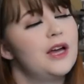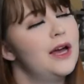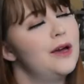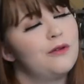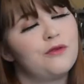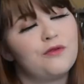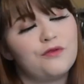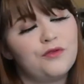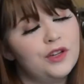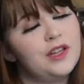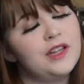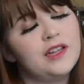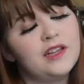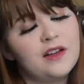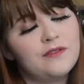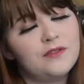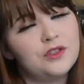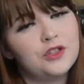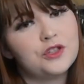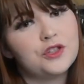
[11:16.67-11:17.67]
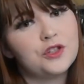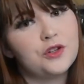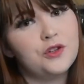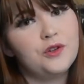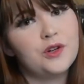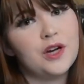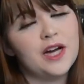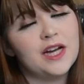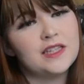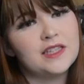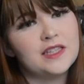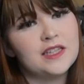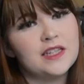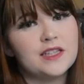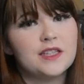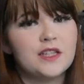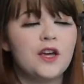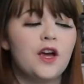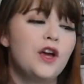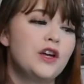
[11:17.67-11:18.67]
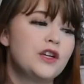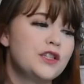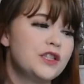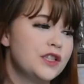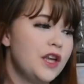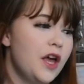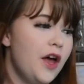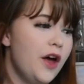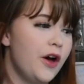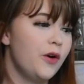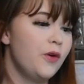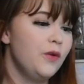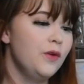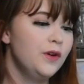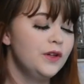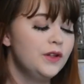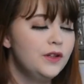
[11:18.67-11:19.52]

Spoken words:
I'd really love to show you guys this. So,